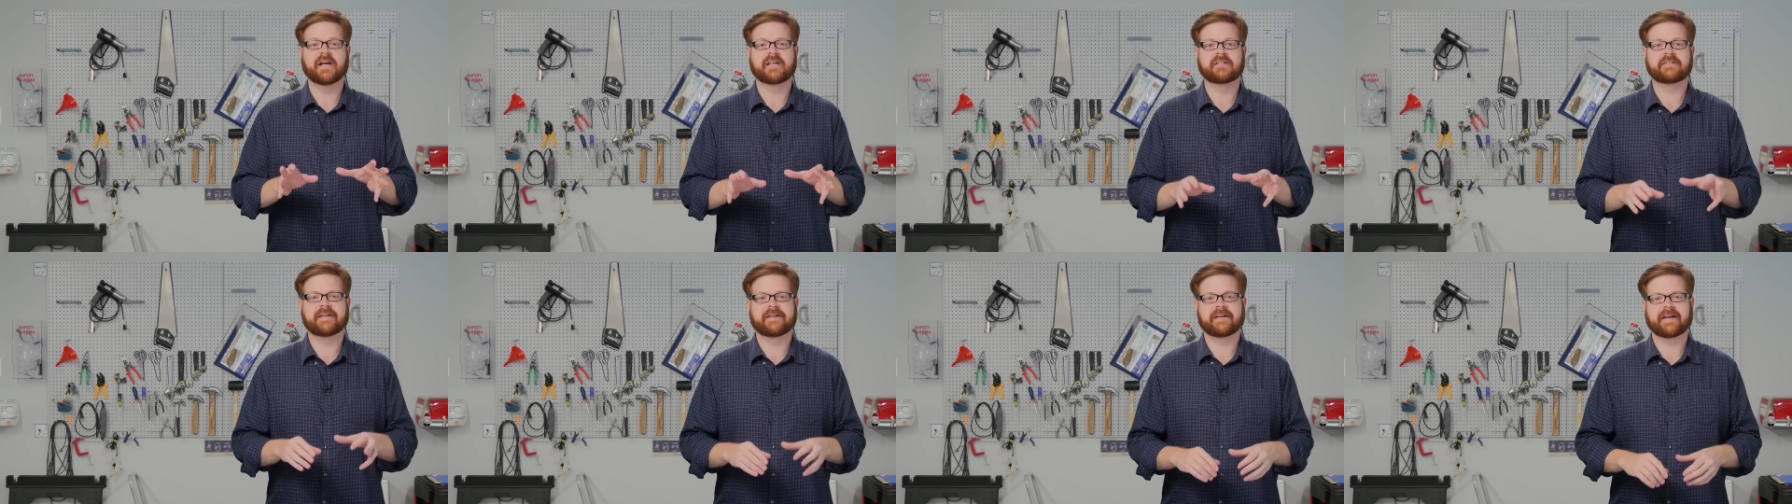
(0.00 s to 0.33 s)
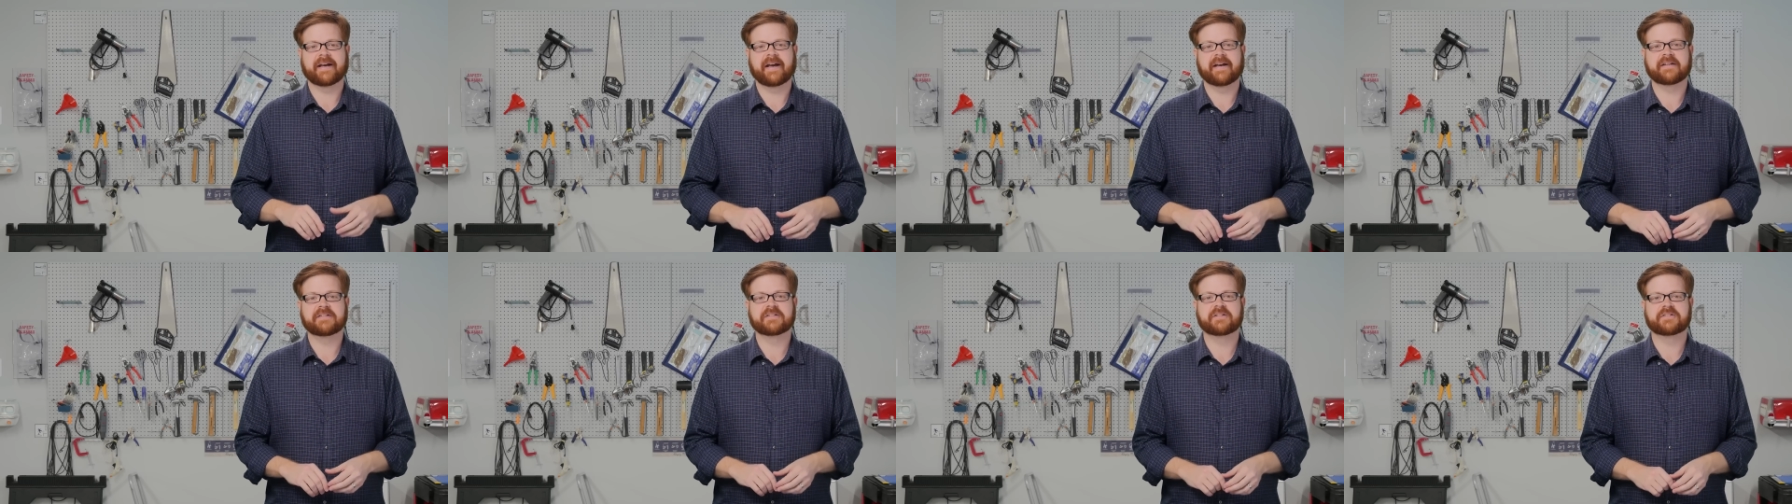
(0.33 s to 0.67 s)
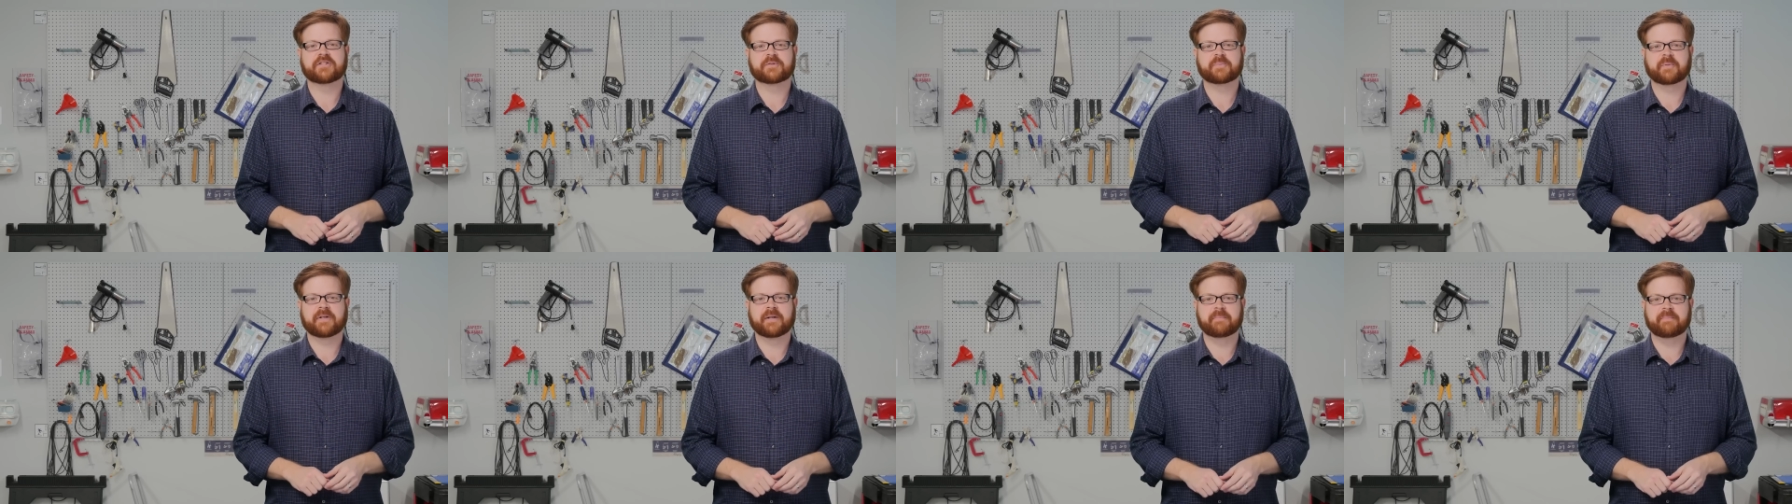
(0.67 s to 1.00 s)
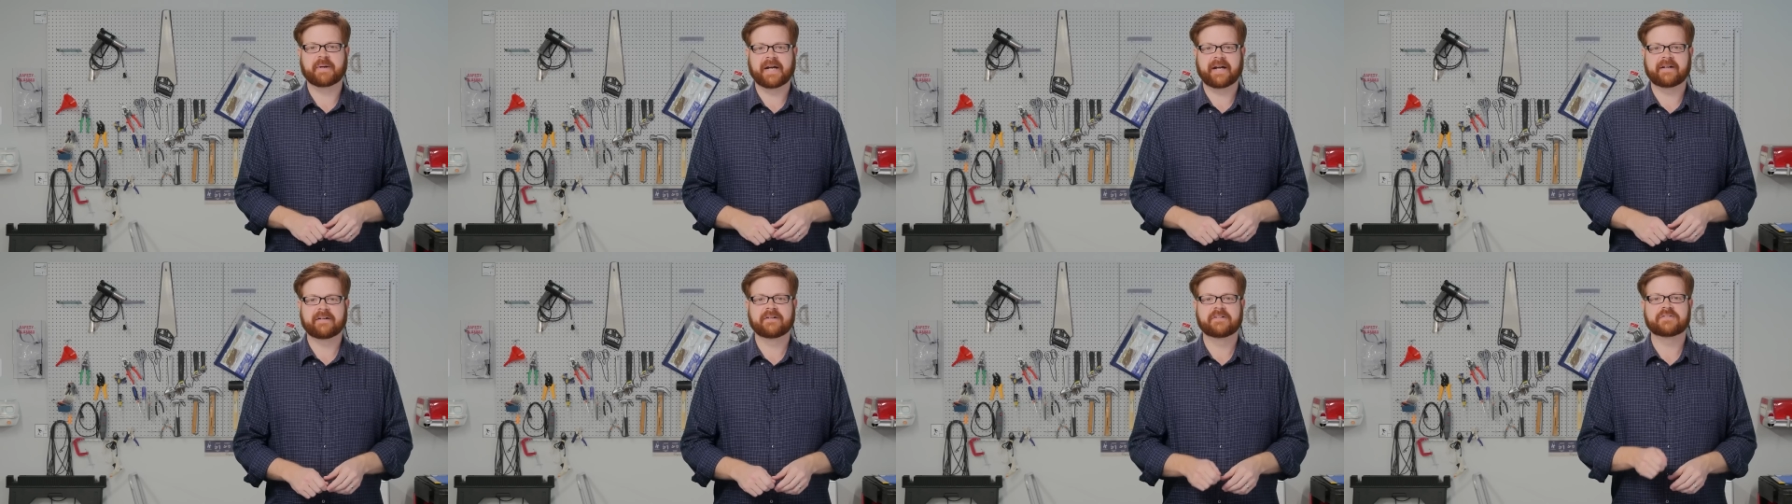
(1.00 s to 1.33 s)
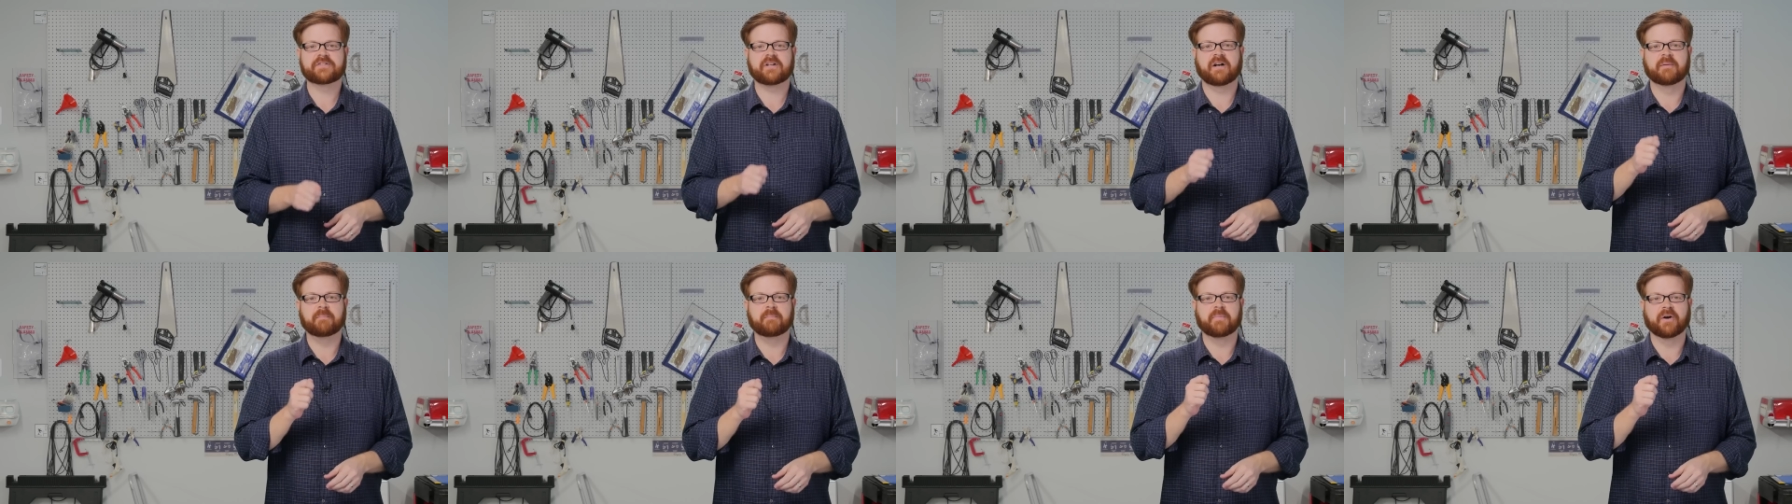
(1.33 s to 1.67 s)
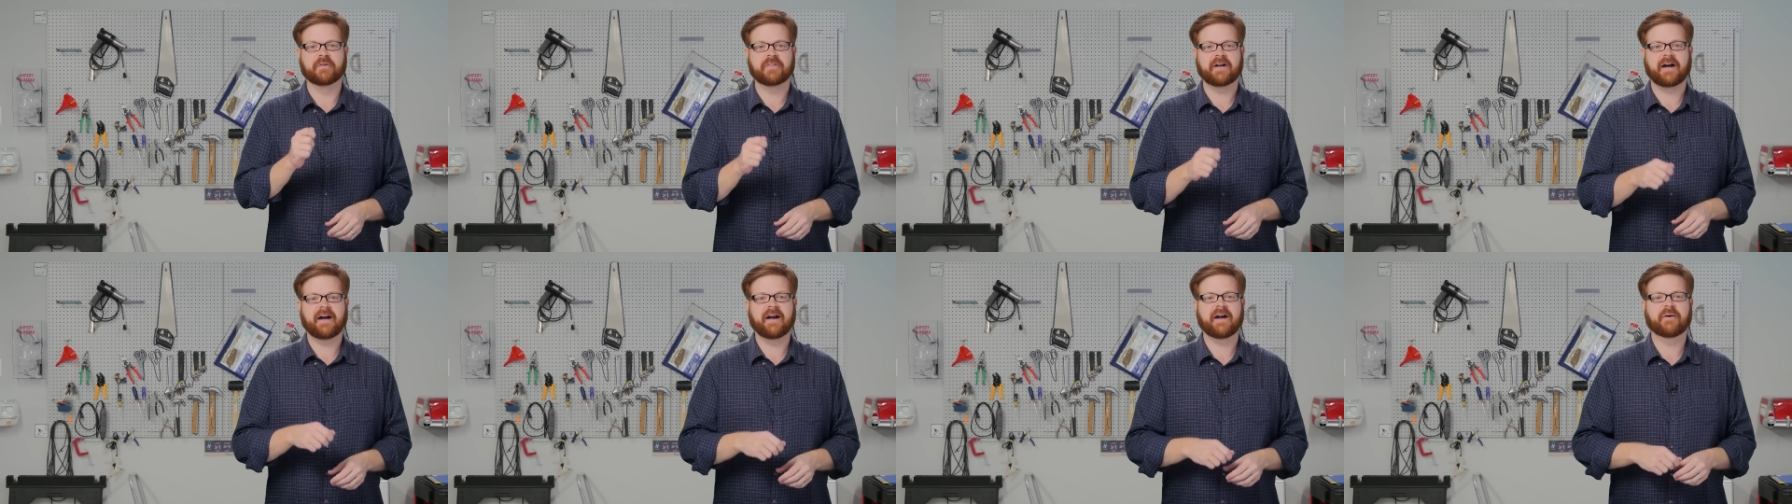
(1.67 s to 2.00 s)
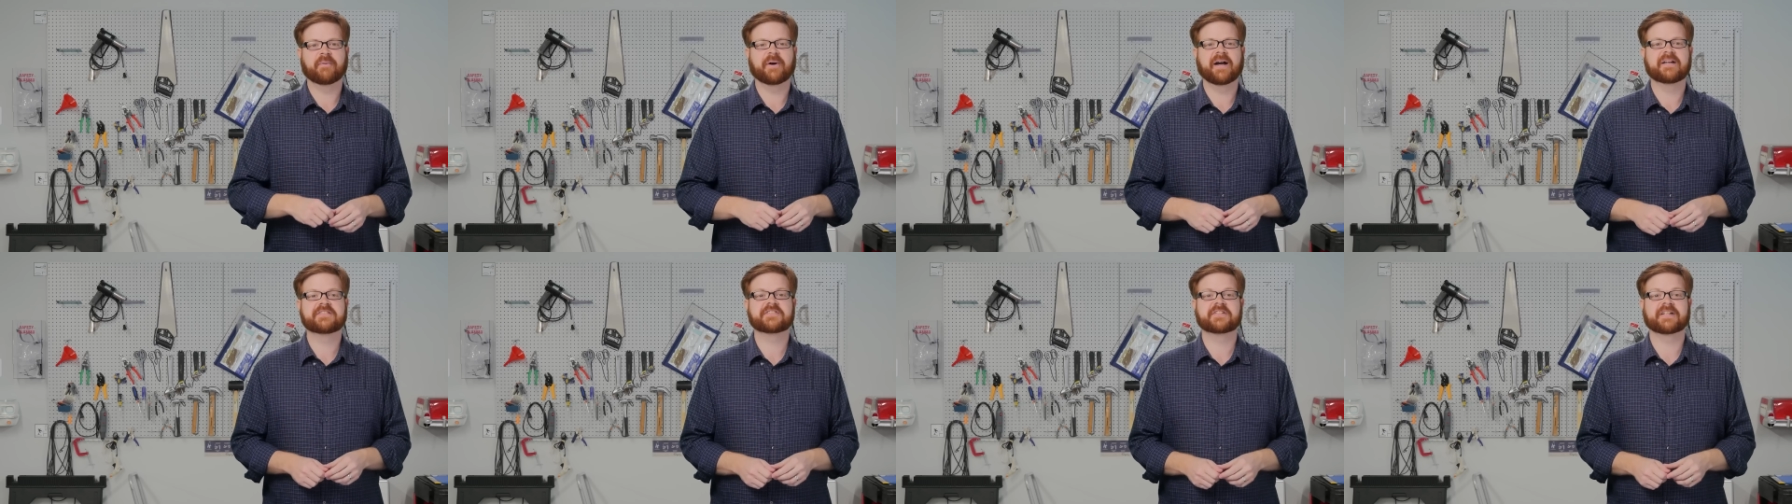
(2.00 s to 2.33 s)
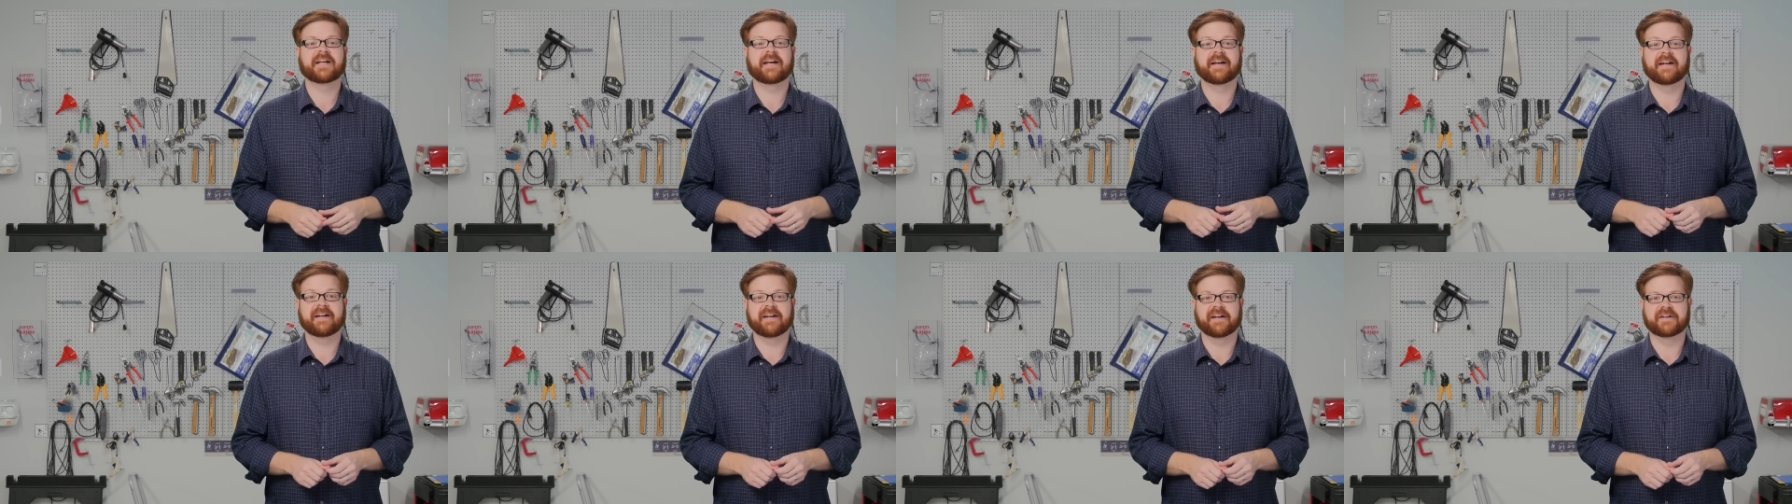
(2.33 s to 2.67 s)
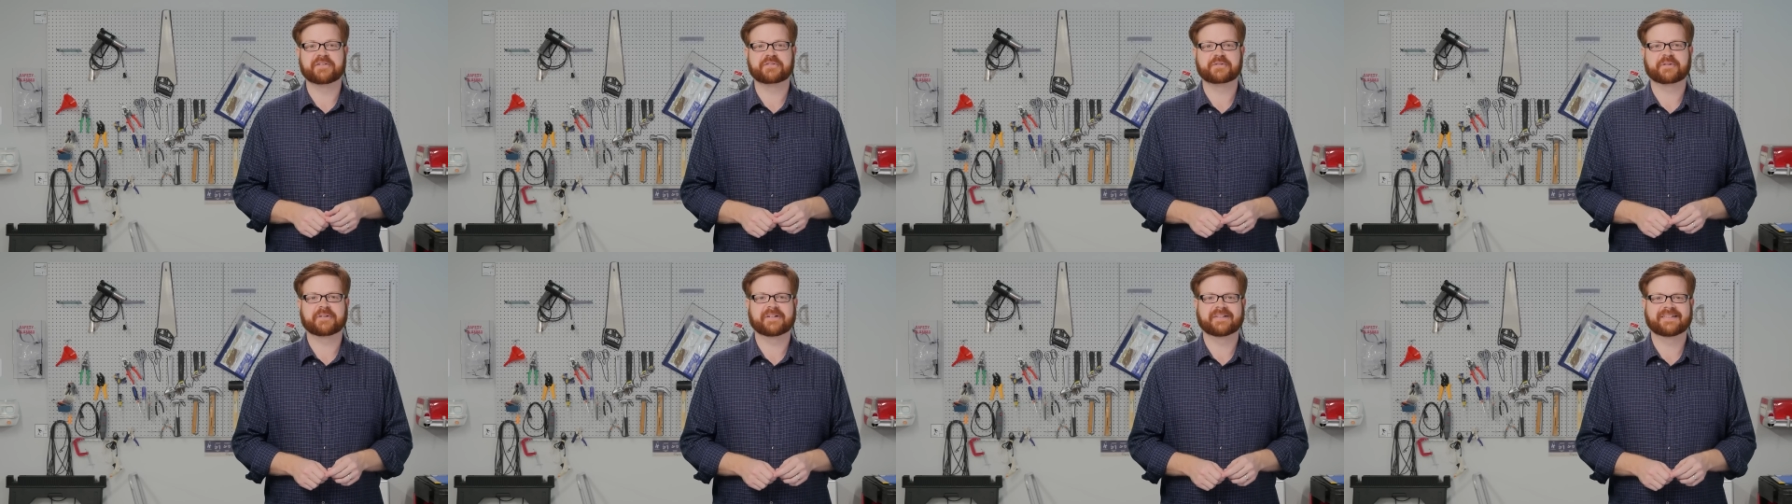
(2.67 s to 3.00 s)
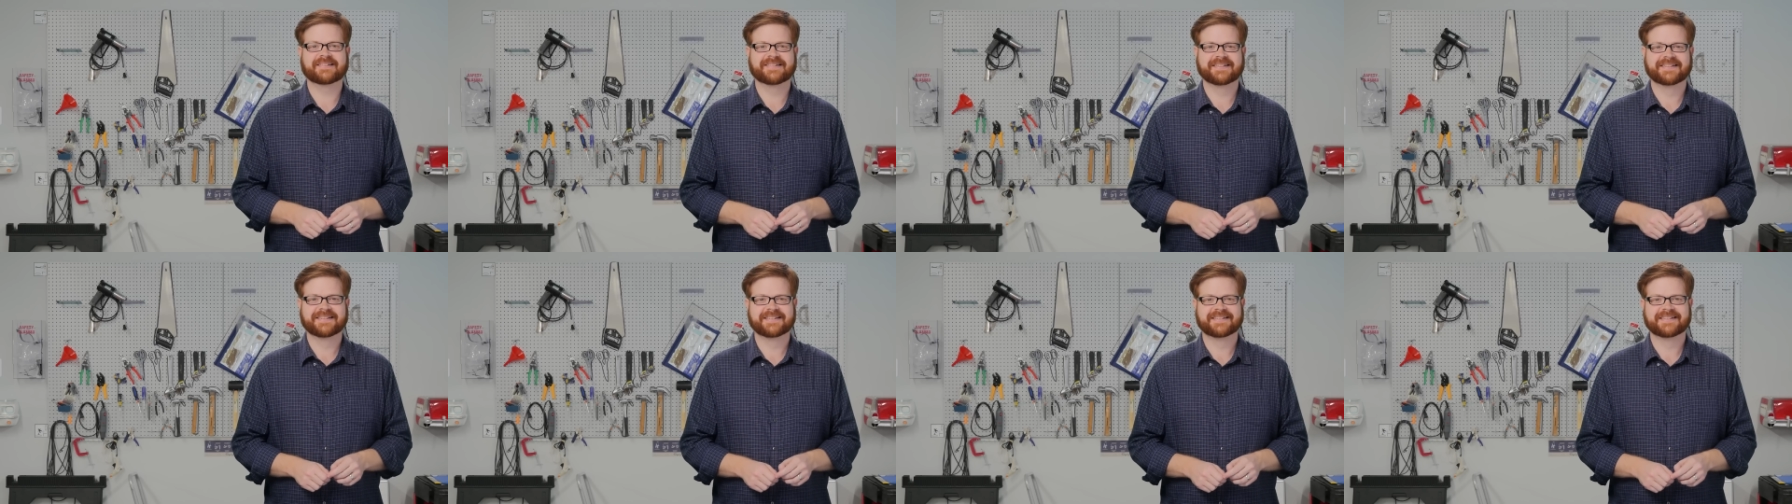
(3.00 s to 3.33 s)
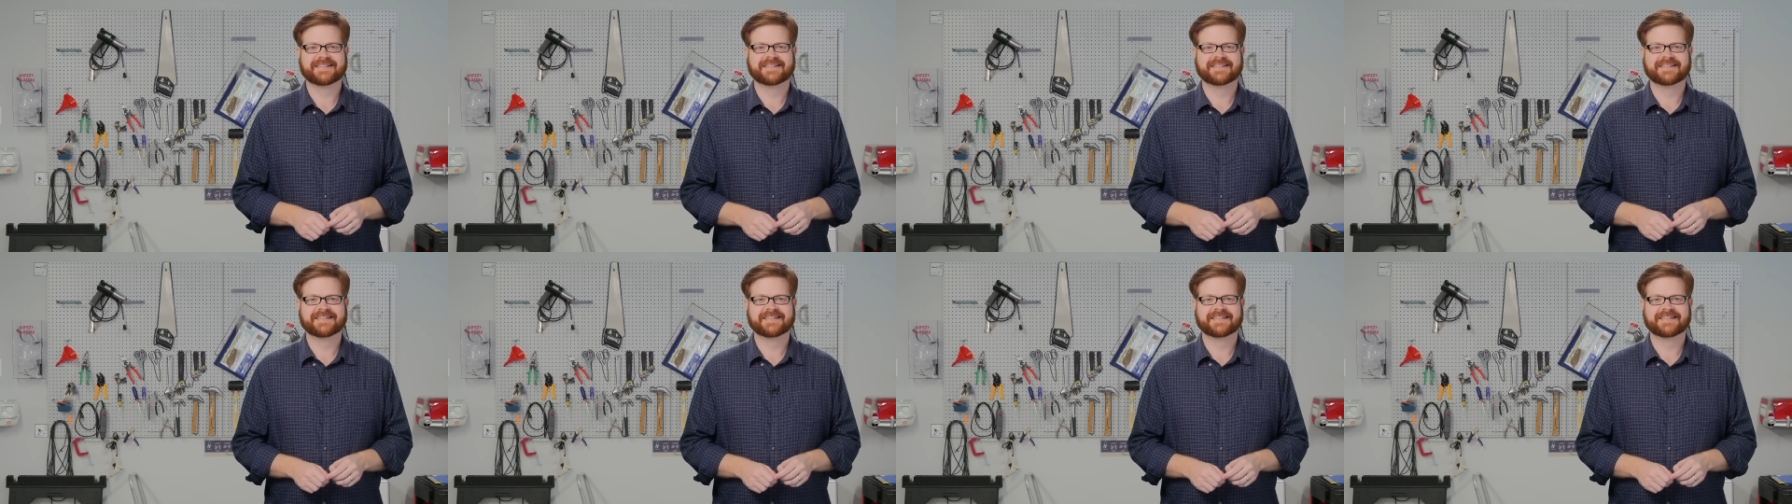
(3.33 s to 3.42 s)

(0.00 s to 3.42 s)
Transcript: SDK to display banners on both iOS and Android.